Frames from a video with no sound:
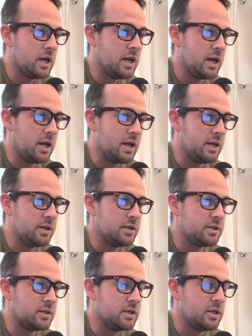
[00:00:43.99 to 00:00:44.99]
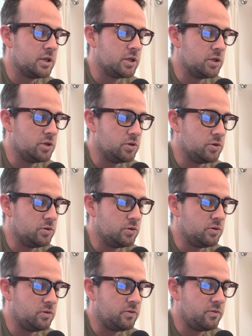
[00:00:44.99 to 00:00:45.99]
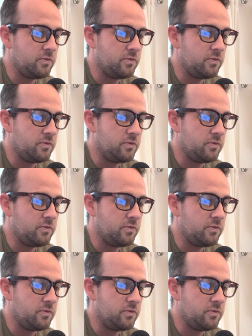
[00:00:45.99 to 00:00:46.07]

and you